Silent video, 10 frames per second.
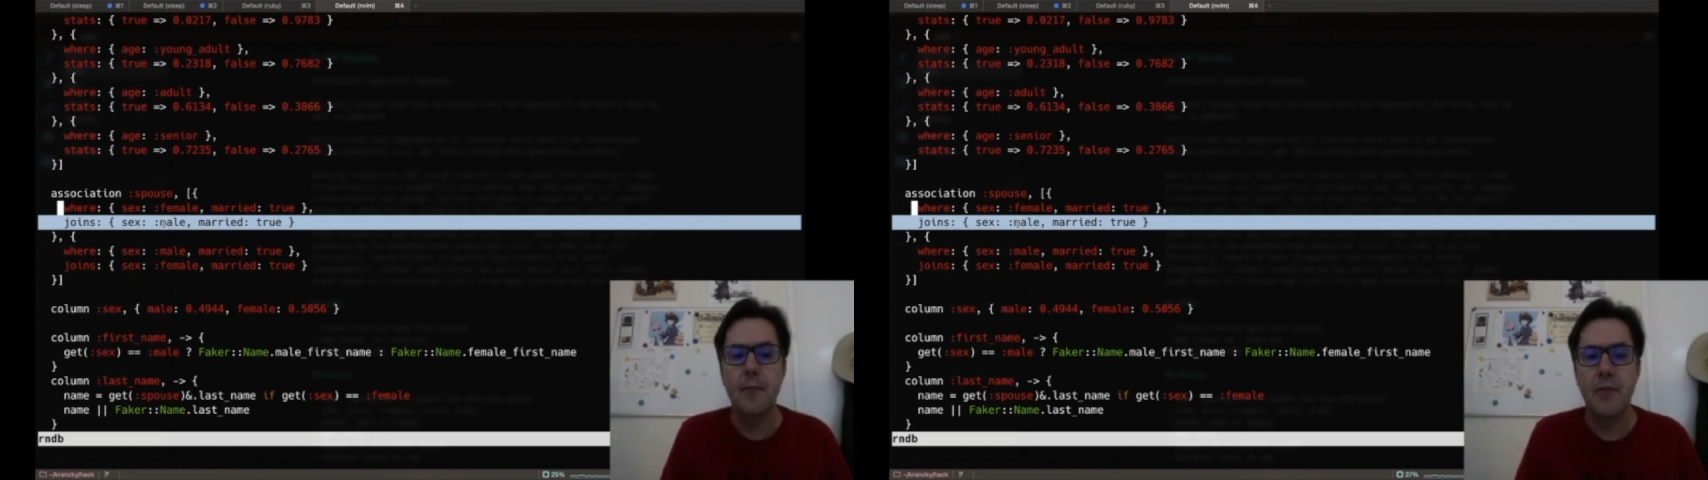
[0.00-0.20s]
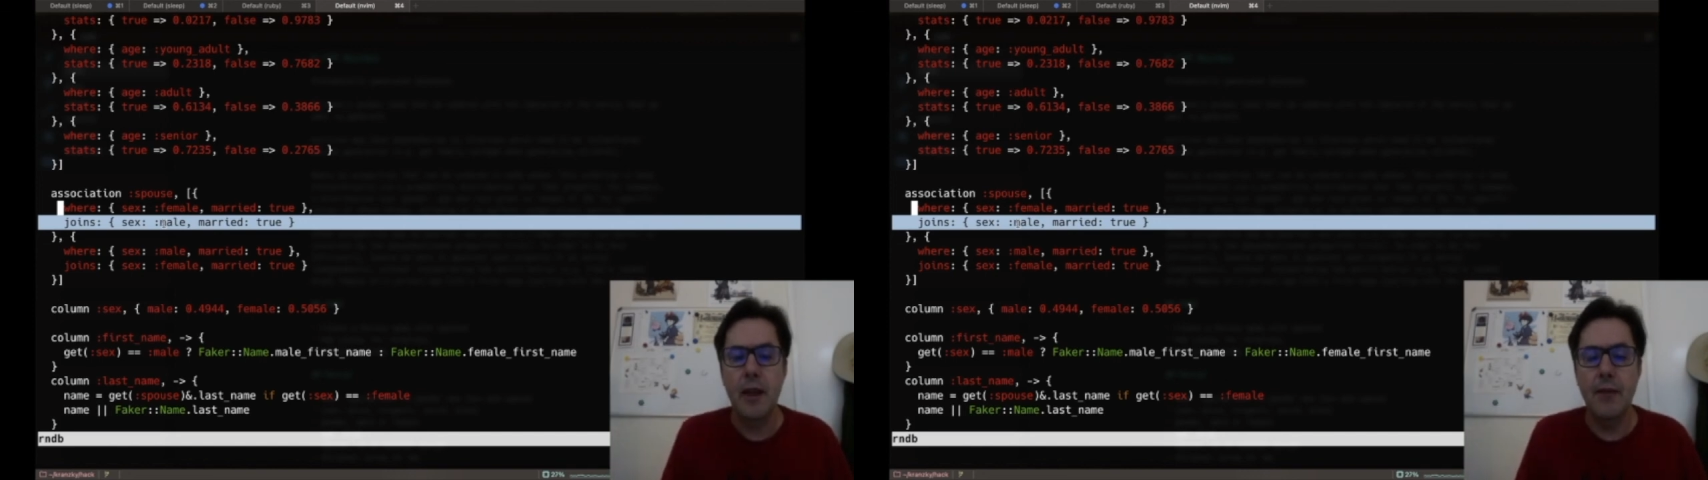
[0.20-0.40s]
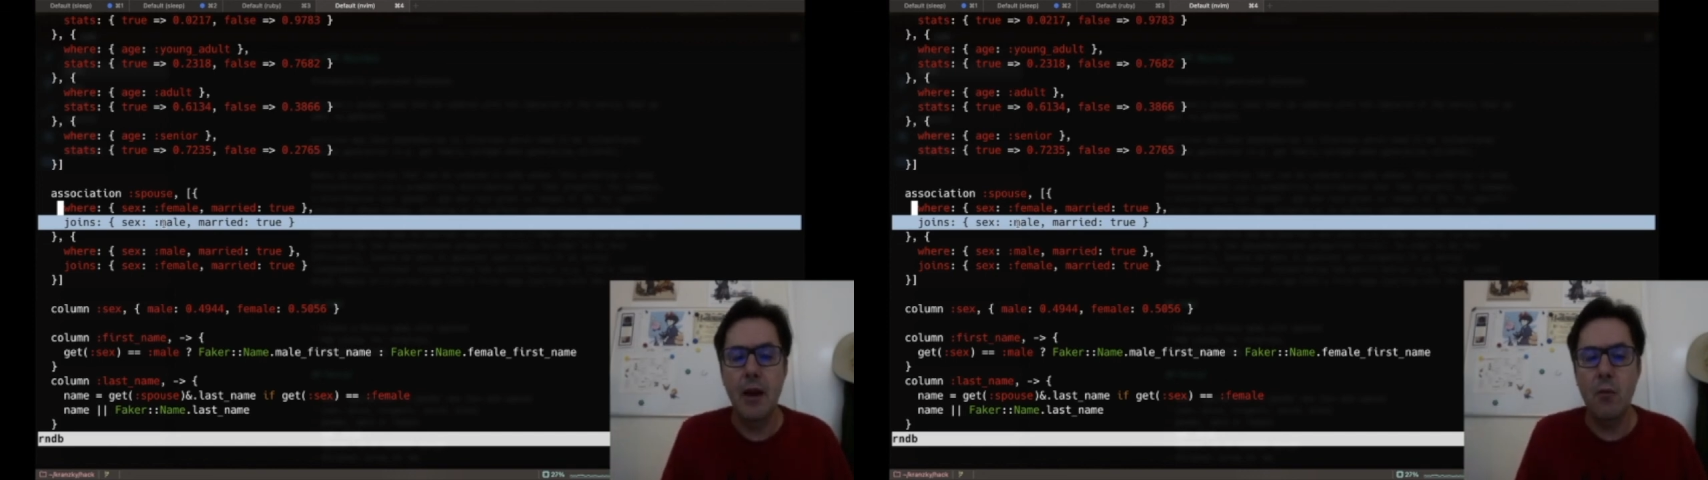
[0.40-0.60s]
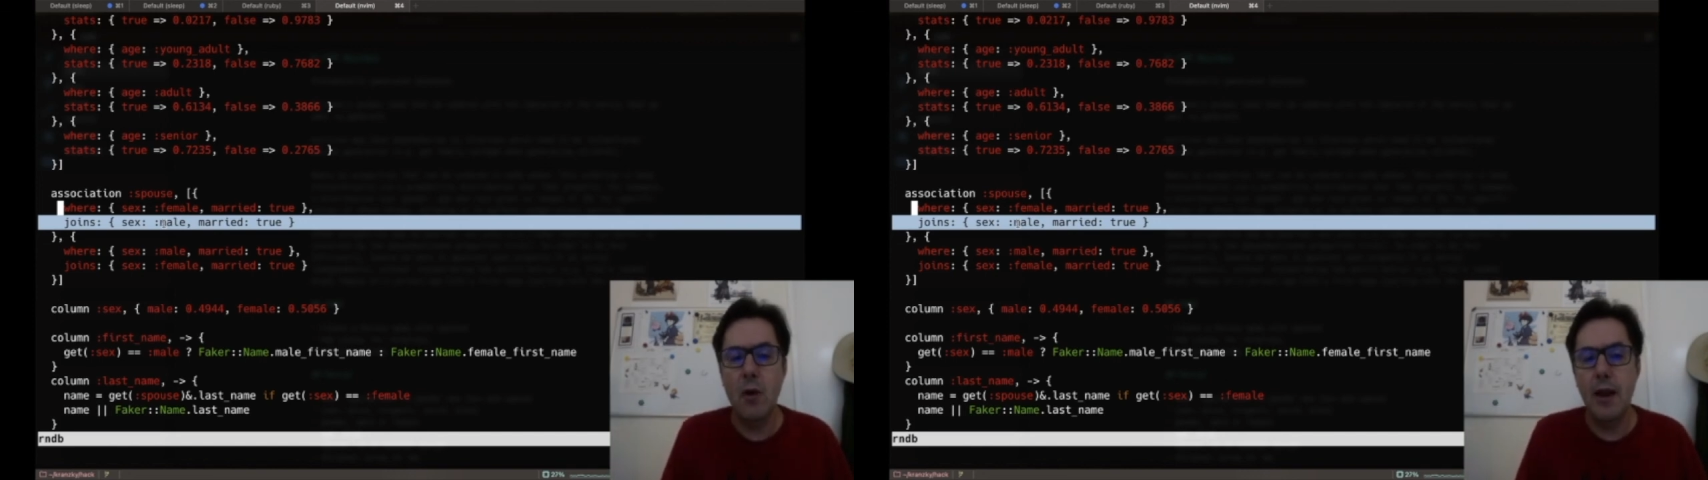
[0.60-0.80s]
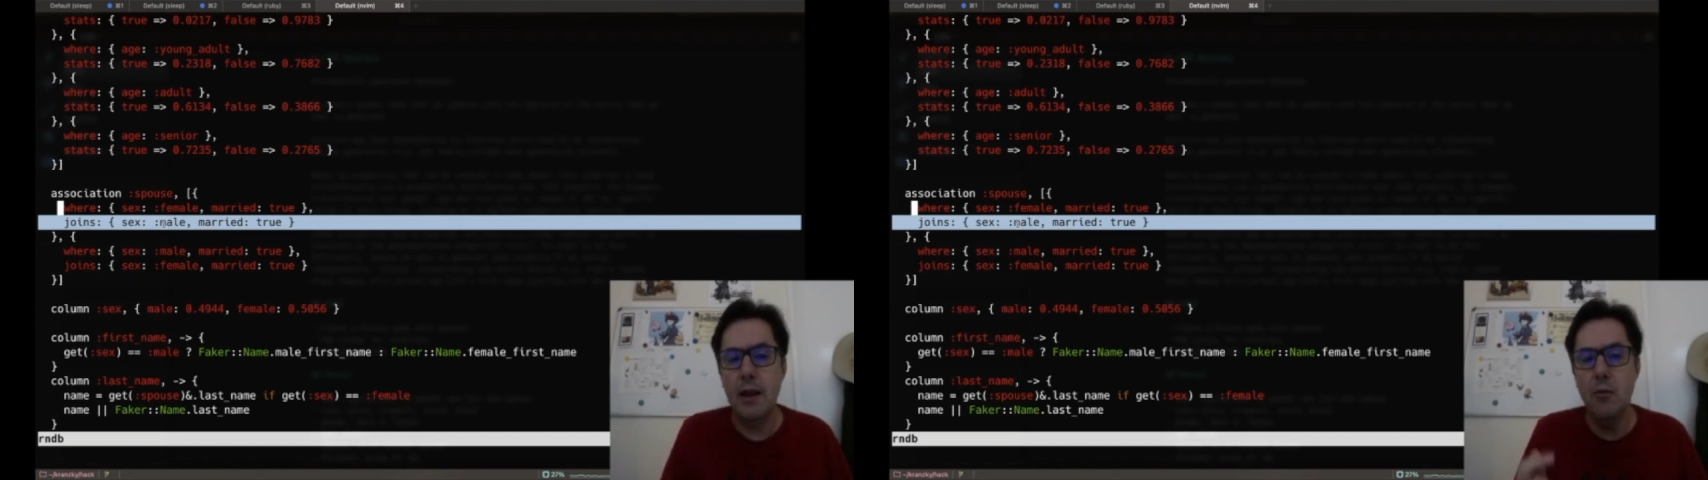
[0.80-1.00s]
And that
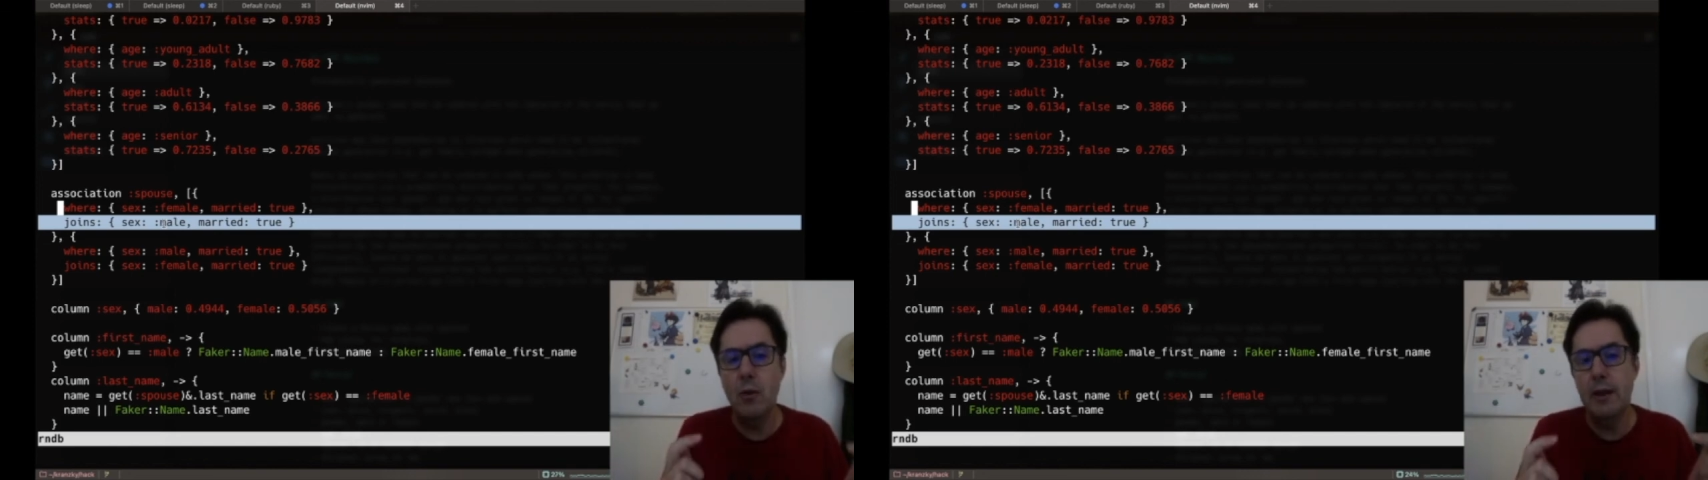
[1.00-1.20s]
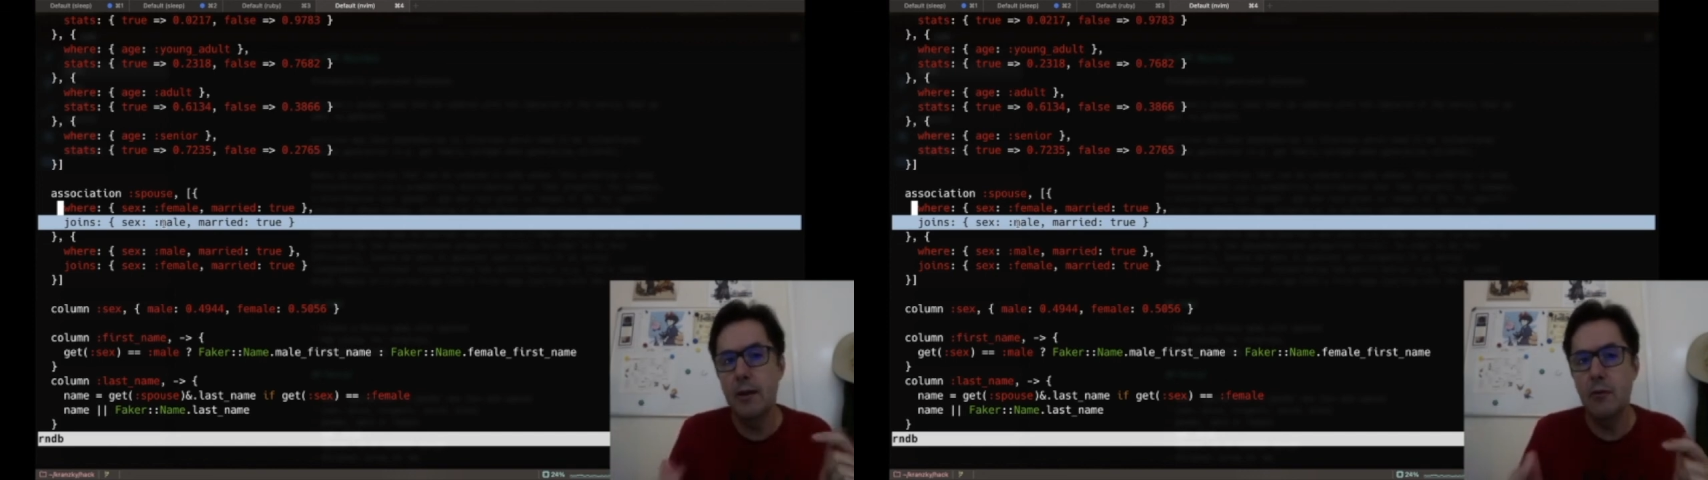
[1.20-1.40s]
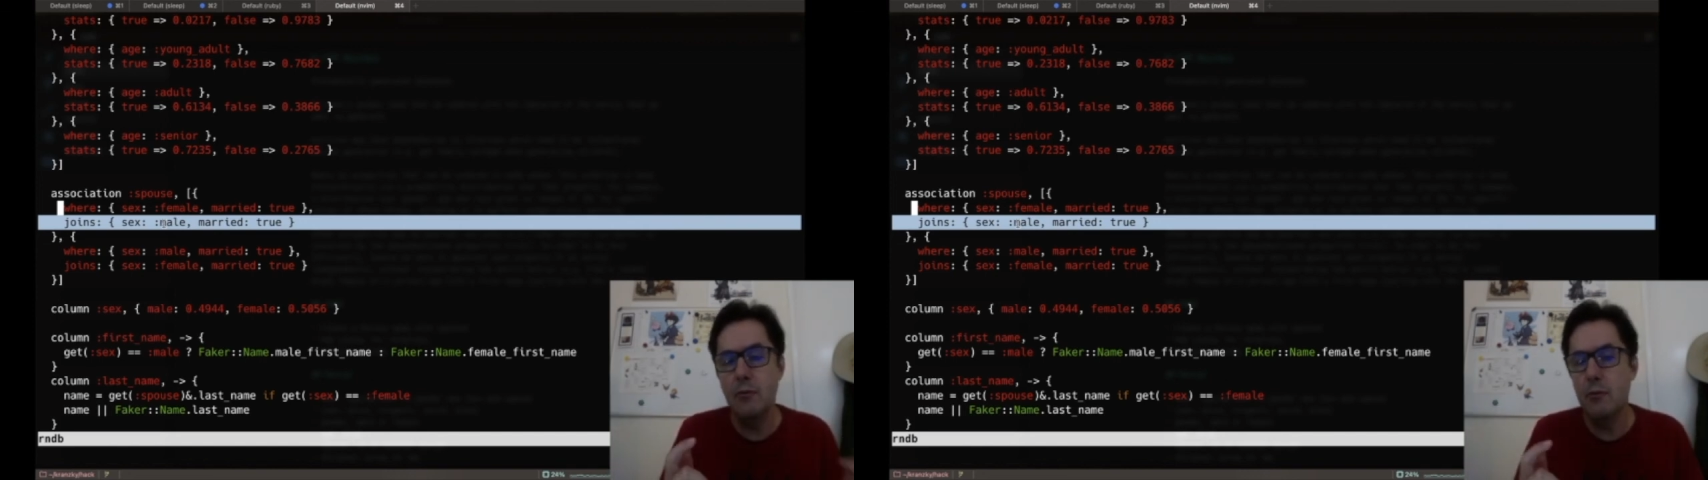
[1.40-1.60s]
way we can